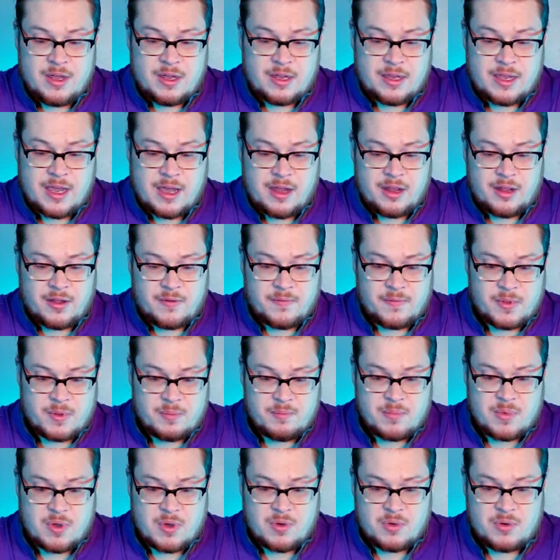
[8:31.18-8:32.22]
Gale of the
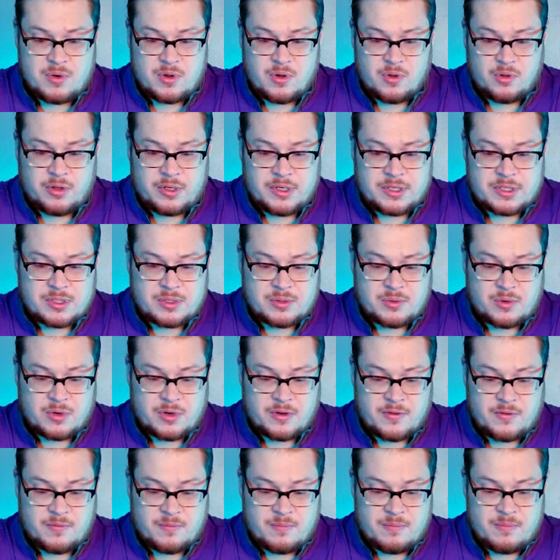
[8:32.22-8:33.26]
Moon. Holy Sword
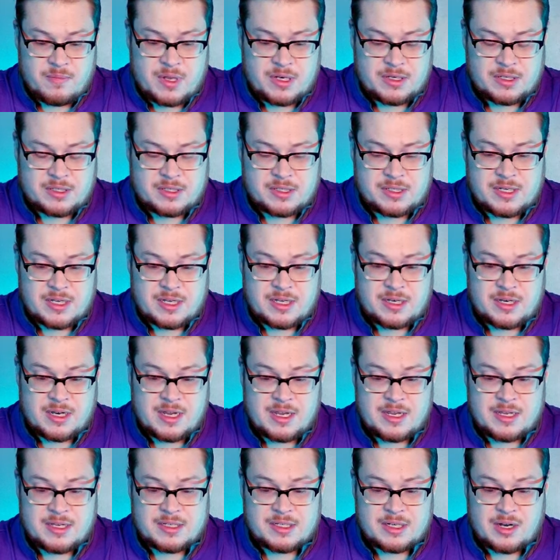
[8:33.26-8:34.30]
of Middleston
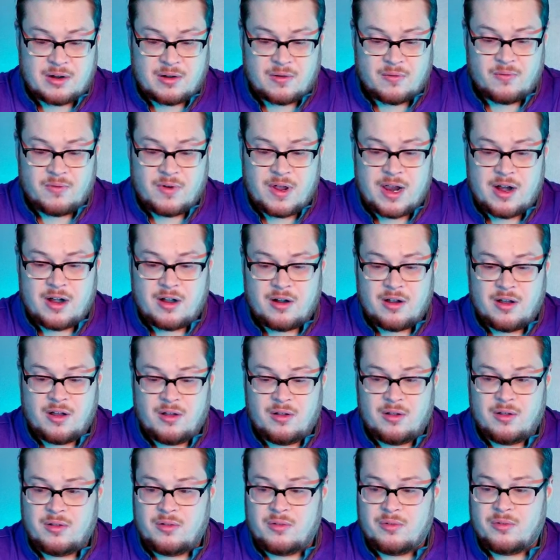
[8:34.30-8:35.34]
is our rare.
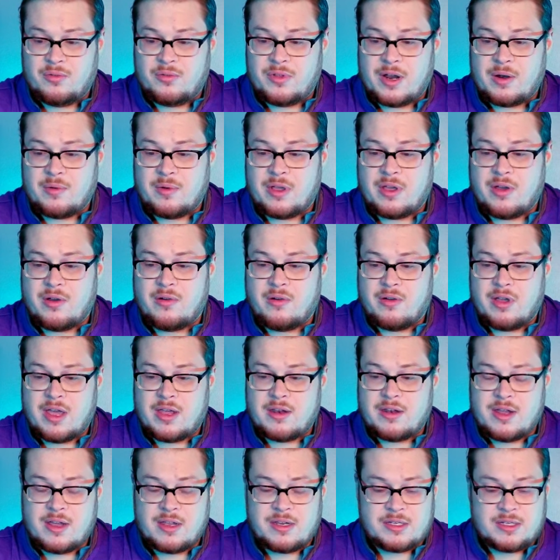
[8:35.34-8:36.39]
Oh, there we go. Okay,
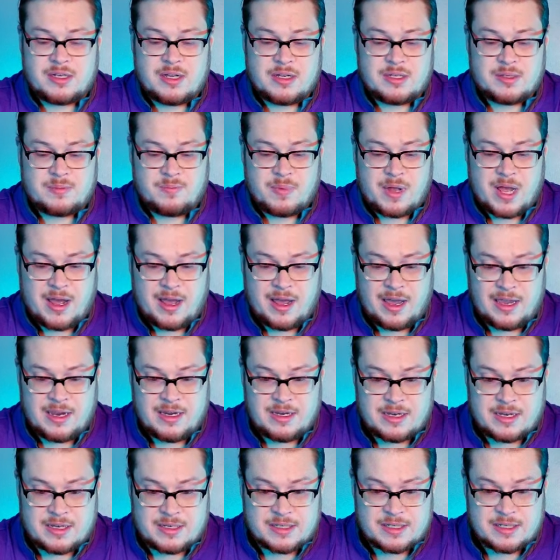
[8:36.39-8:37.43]
nice, nice.
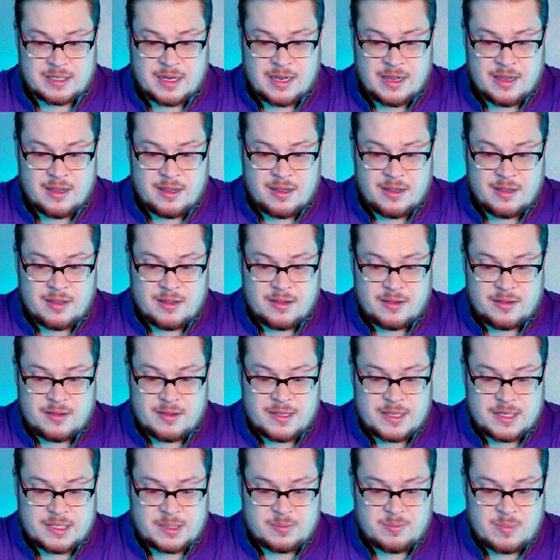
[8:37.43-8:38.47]
Behind it.
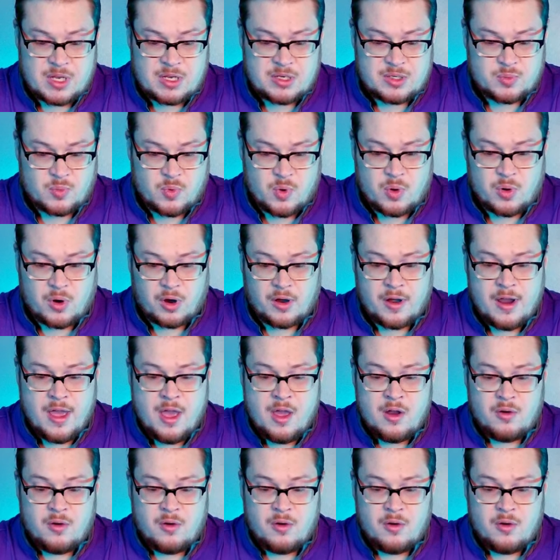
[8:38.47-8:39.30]
This means war.